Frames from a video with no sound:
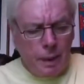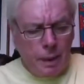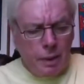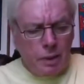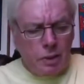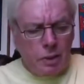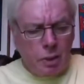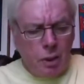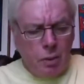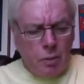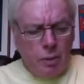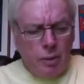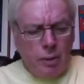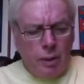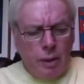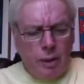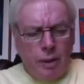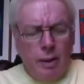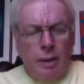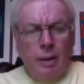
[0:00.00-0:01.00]
So
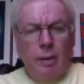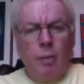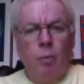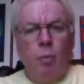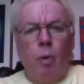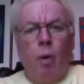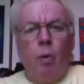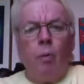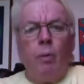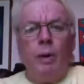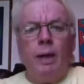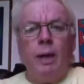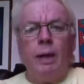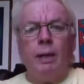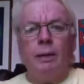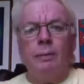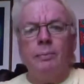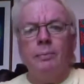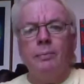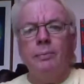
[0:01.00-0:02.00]
what
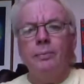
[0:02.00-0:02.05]
we're